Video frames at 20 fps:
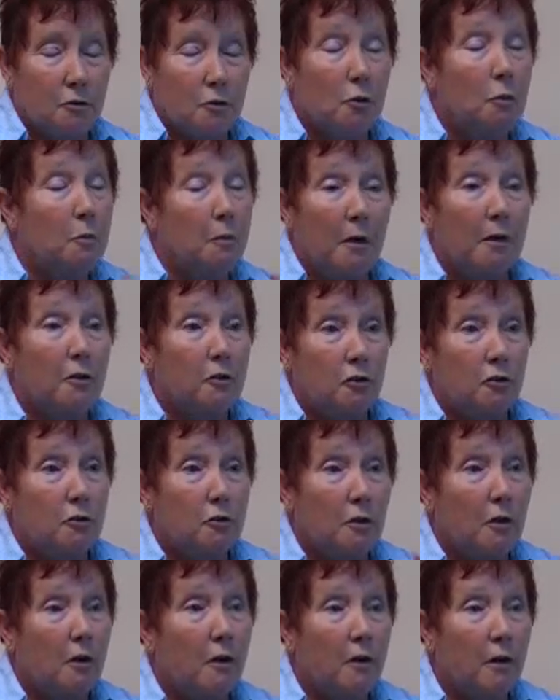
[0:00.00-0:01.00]
too
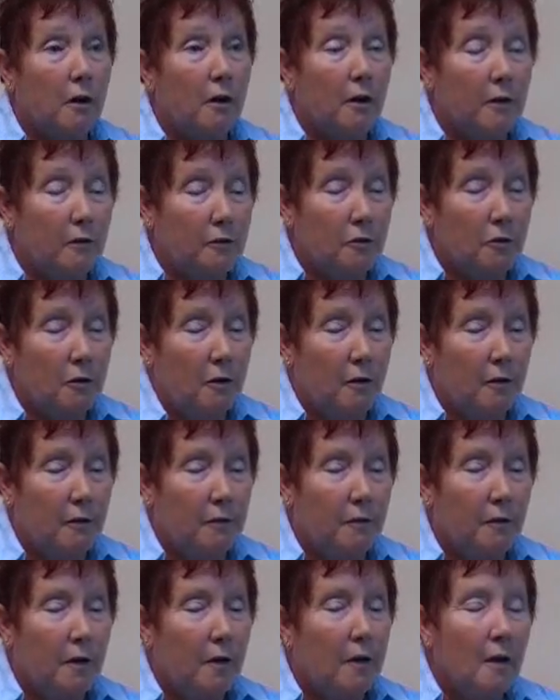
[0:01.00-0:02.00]
much. I, I,
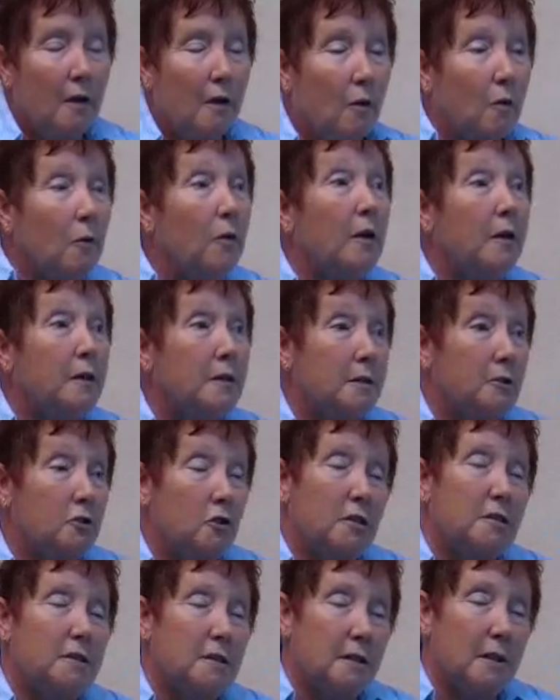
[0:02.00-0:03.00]
I, all I
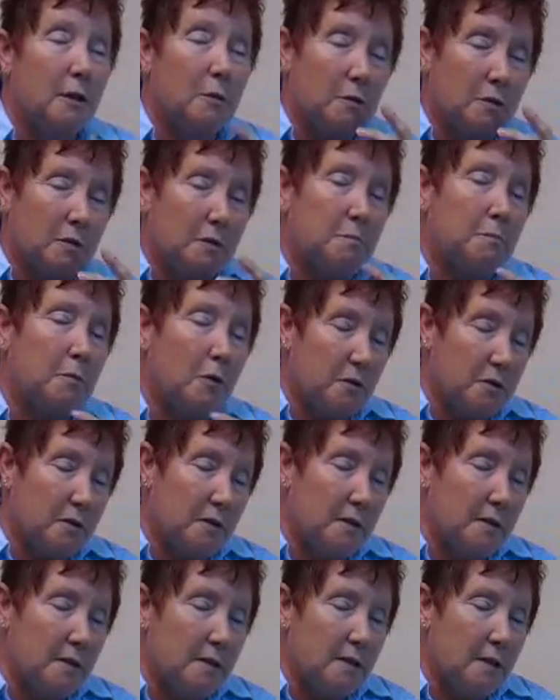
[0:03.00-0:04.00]
did yesterday was
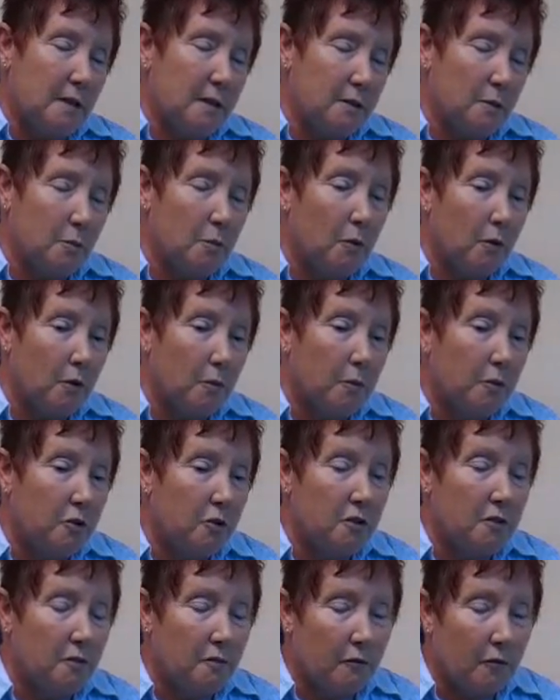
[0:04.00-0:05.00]
burst into tears at work,
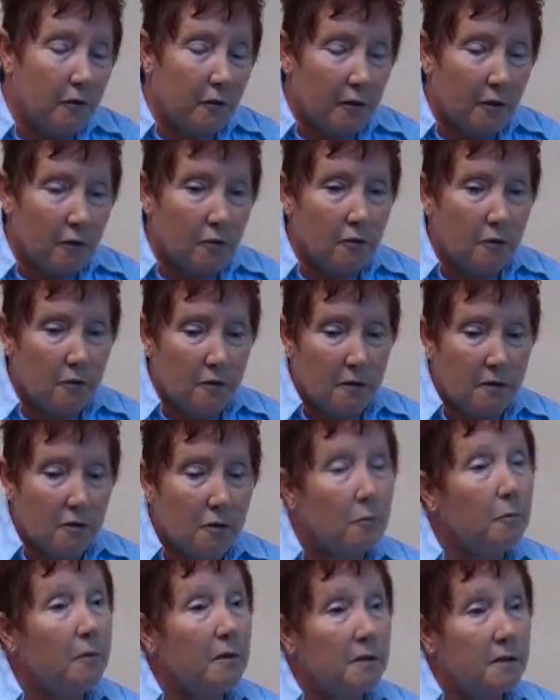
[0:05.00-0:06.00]
which isn't very good.
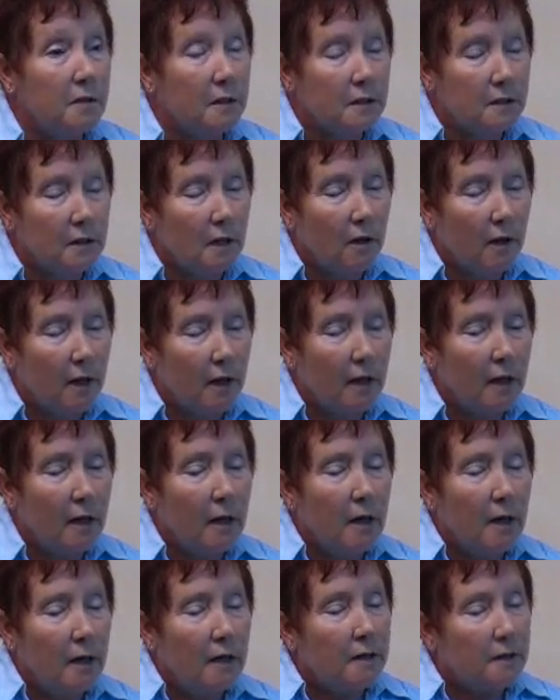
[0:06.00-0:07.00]
It's not businesslike.
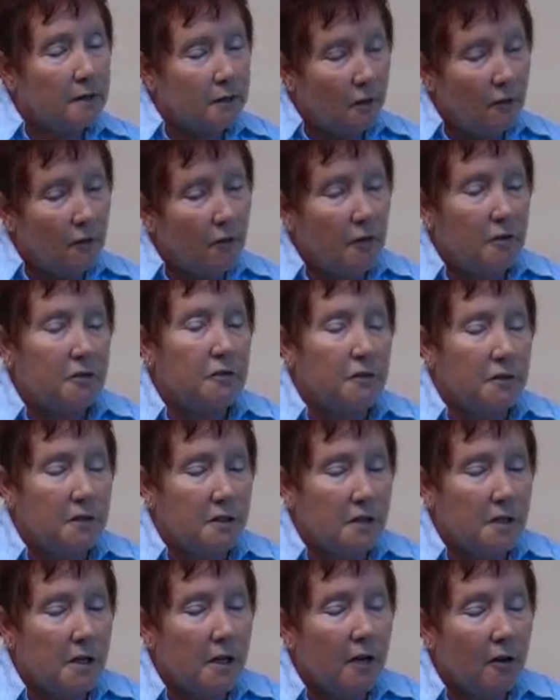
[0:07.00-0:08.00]
So I've asked for
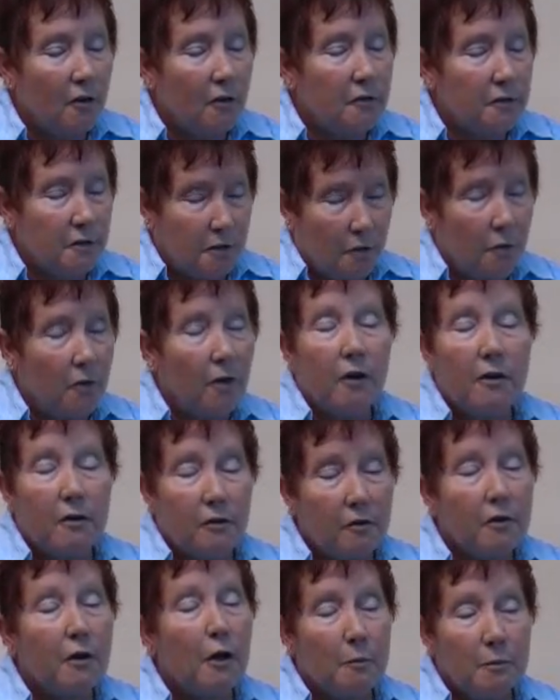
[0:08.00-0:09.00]
today off so that I
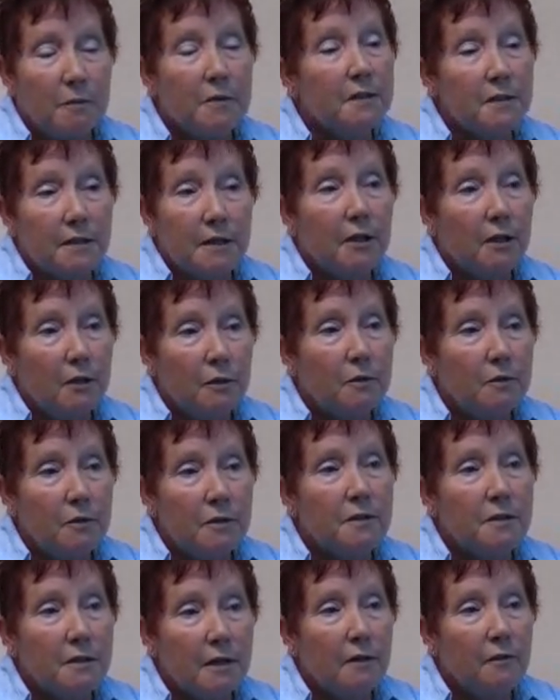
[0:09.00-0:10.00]
could come to see you
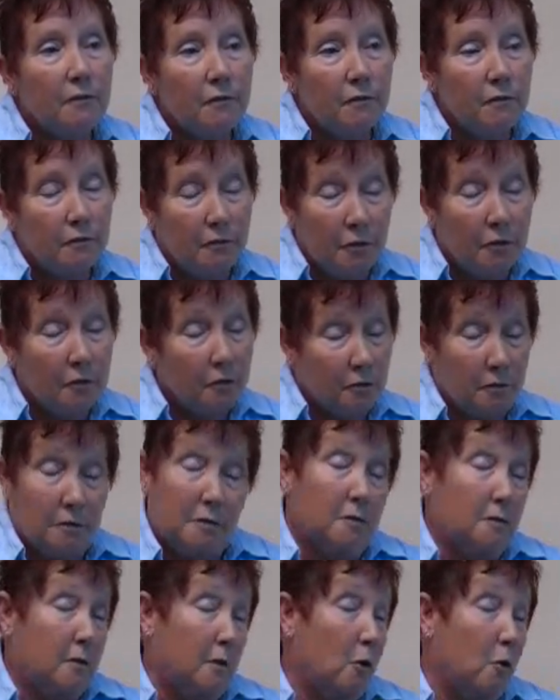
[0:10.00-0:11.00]
to see if you could
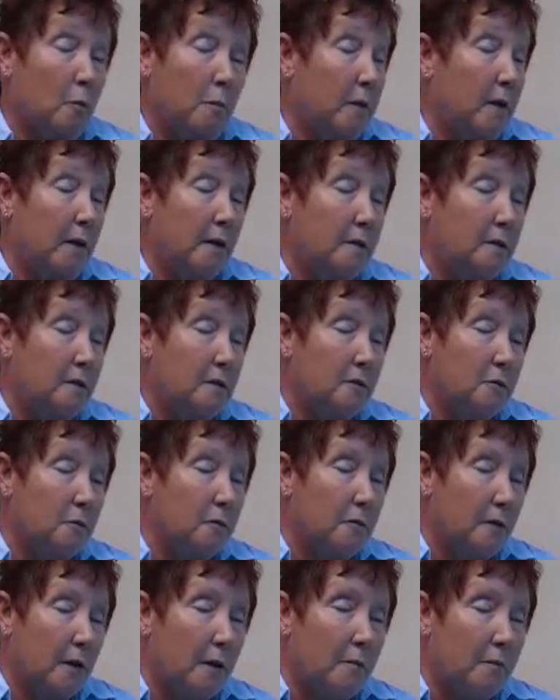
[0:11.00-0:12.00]
help me to
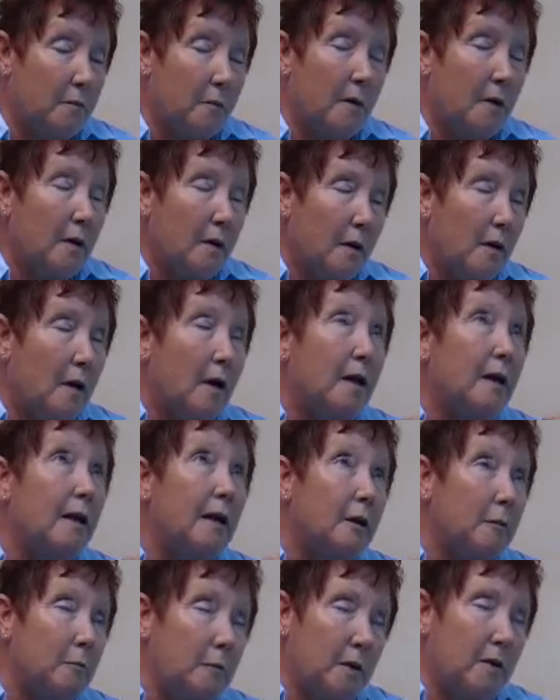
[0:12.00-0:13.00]
sort of get a
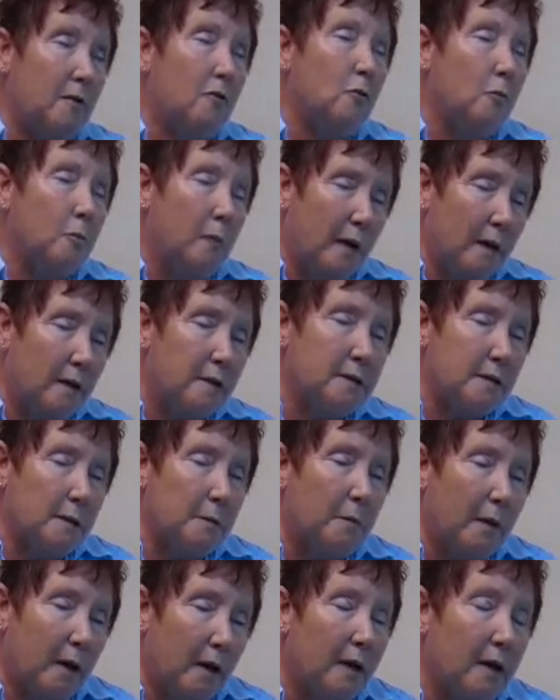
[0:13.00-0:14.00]
little bit of
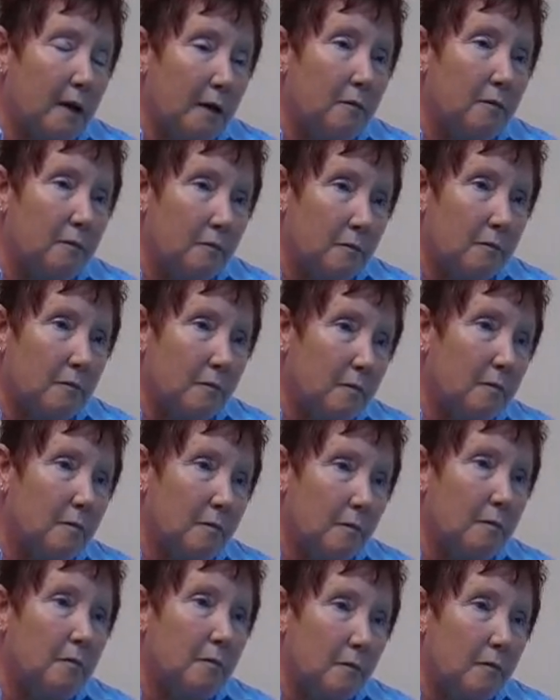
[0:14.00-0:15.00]
normality back in
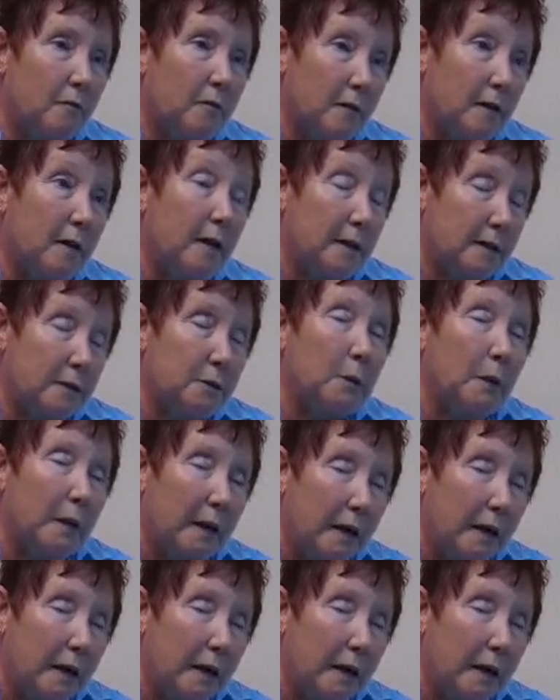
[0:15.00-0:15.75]
okay. for the next